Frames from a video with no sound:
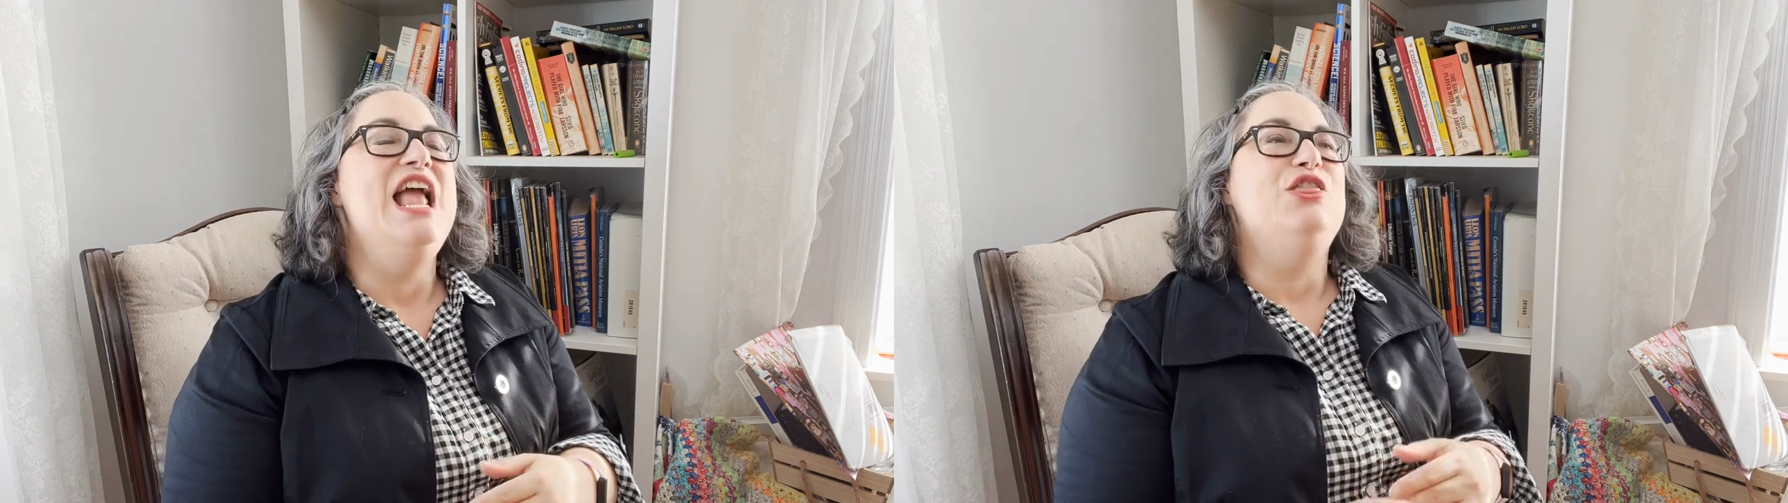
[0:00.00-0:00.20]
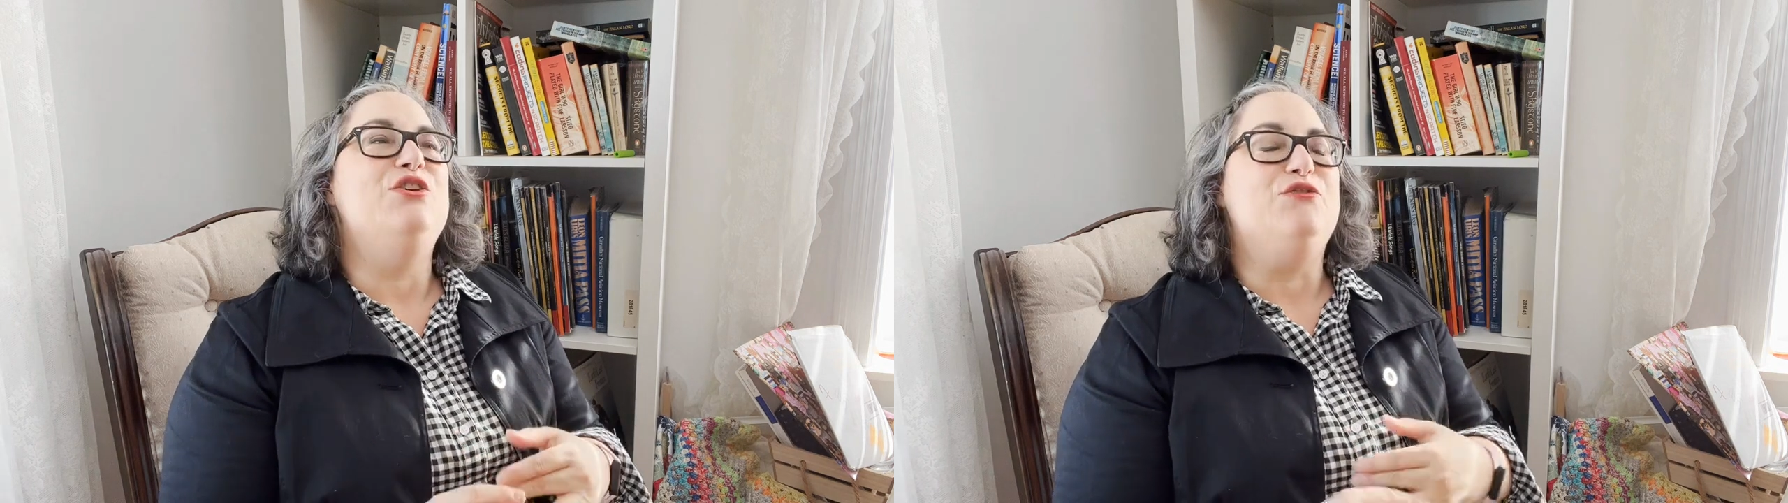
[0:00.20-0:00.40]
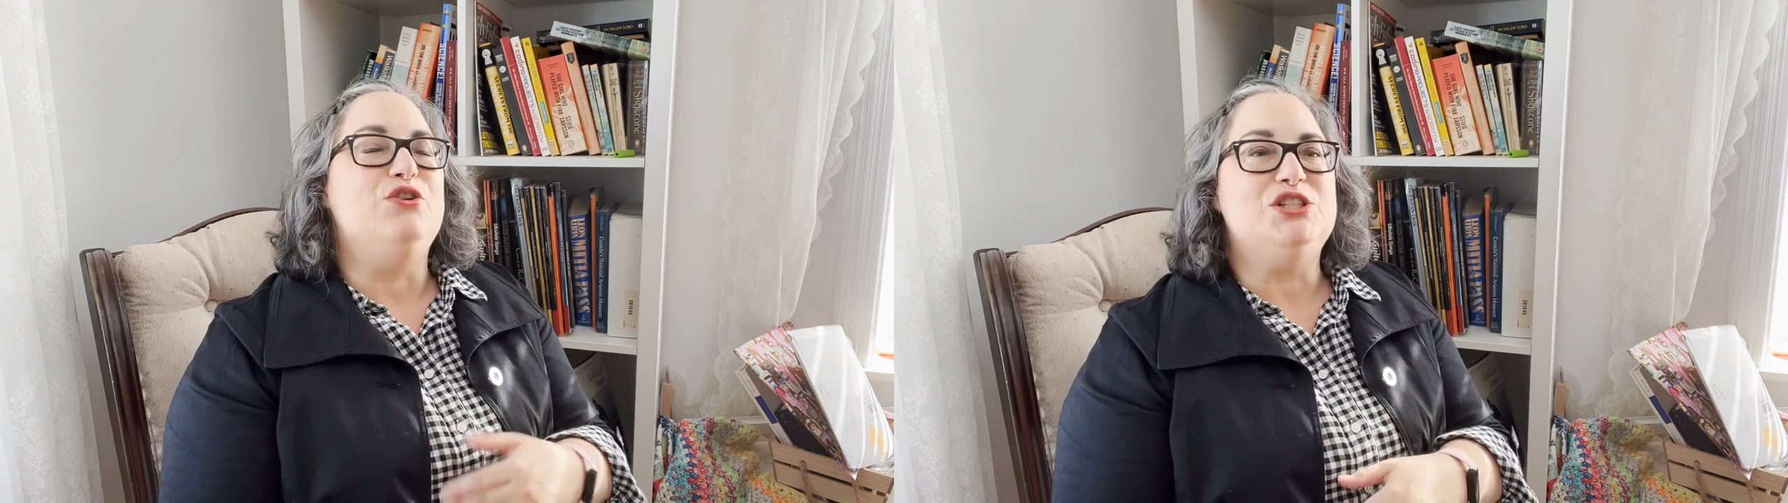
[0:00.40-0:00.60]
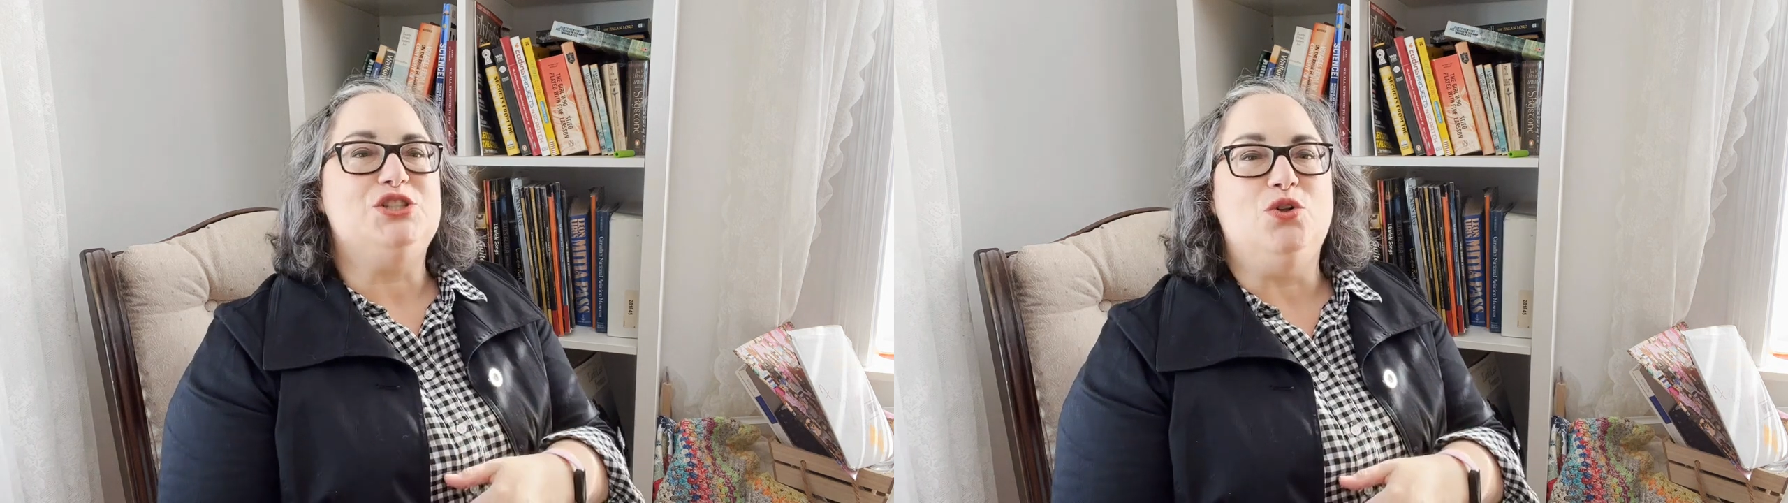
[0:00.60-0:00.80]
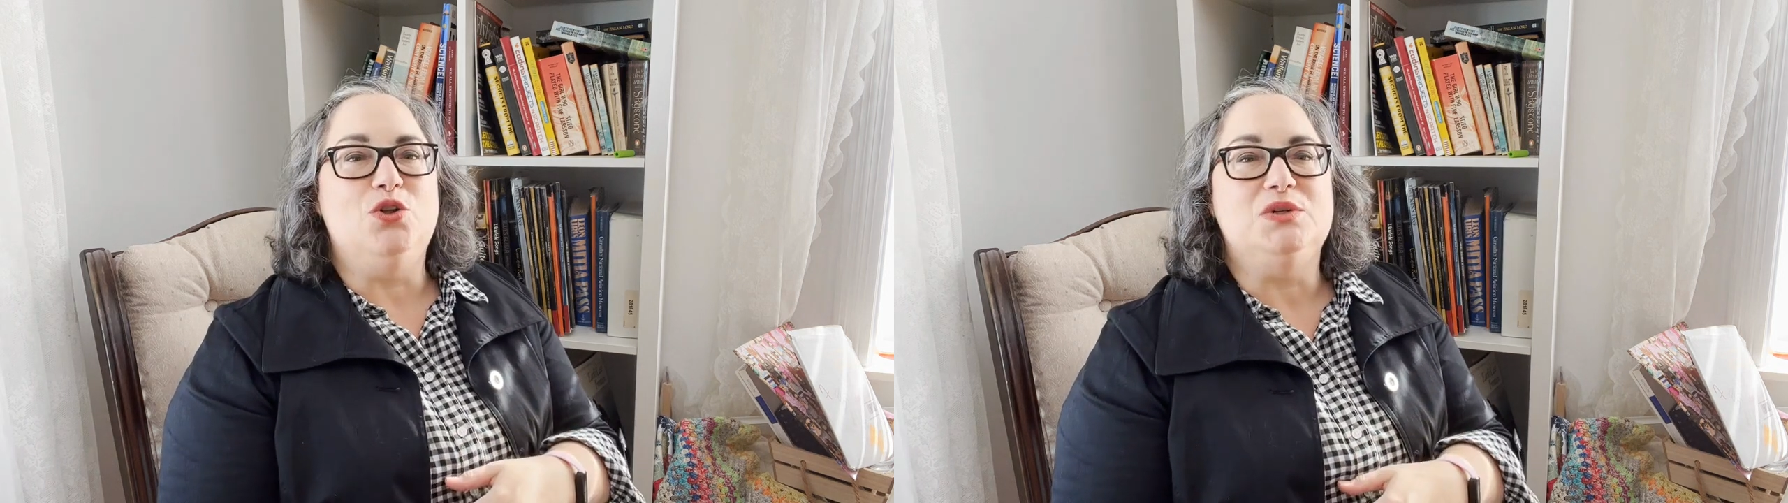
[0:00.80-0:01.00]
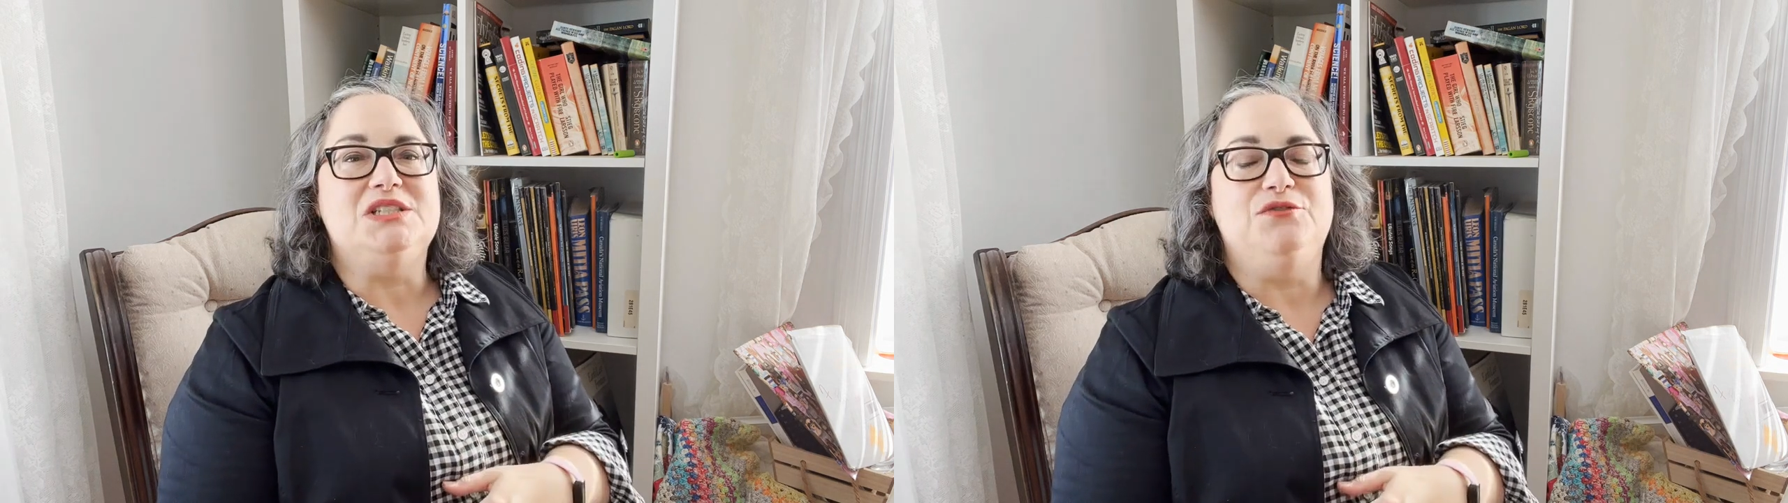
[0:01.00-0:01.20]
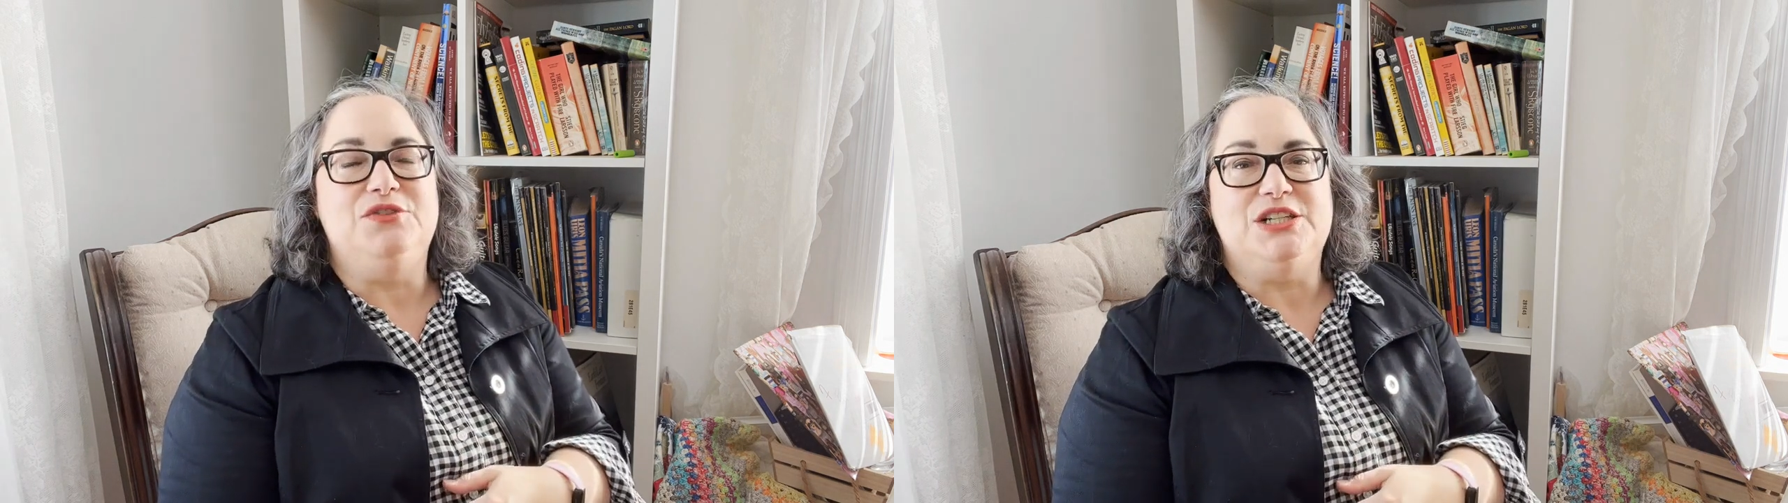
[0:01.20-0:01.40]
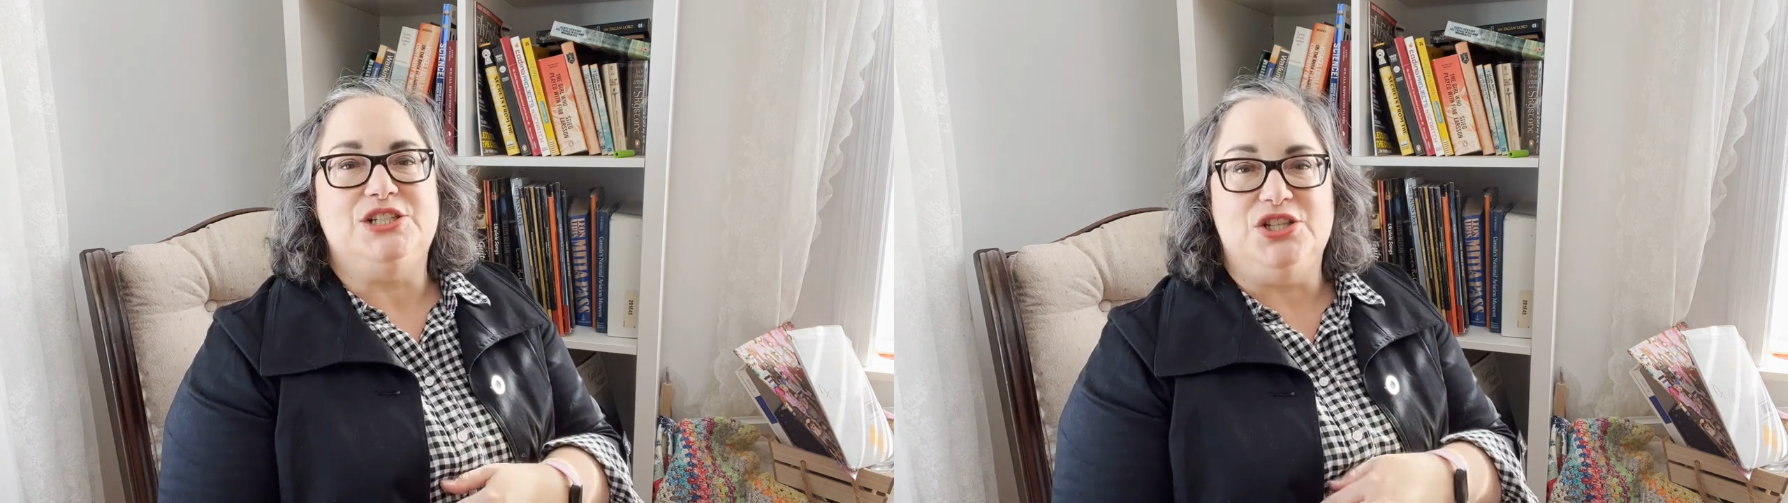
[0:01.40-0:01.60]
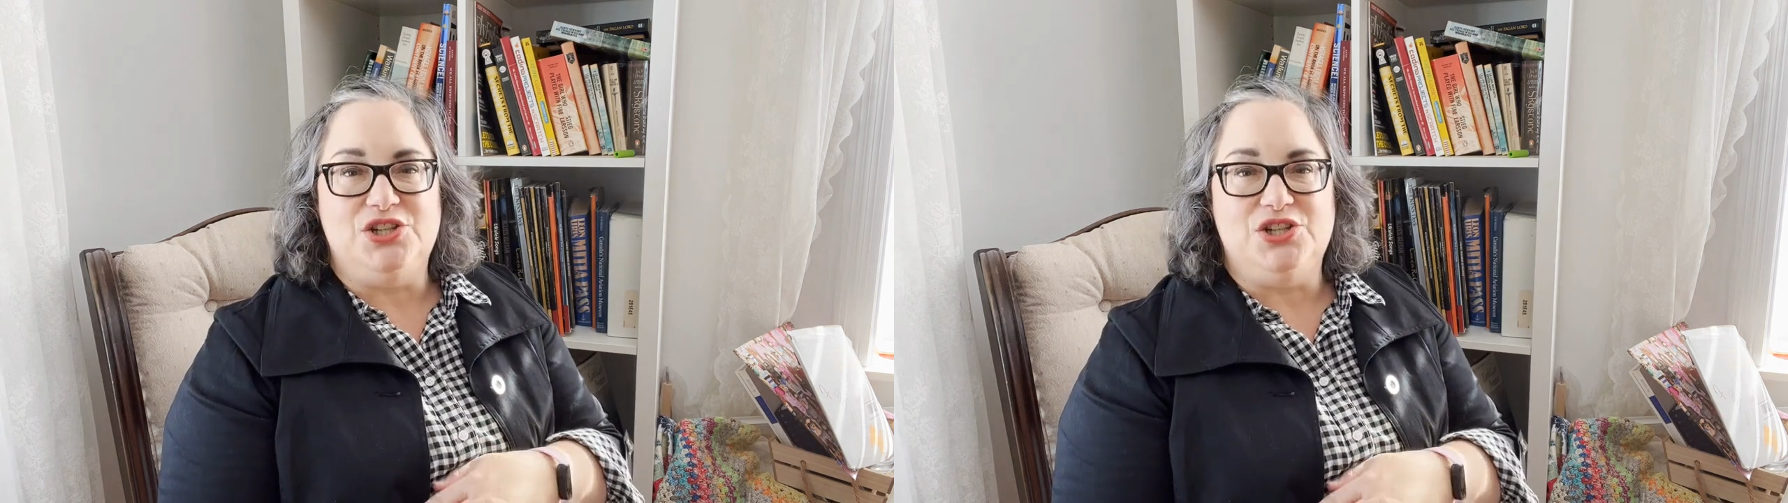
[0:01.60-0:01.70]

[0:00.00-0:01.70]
The first goal was to finish a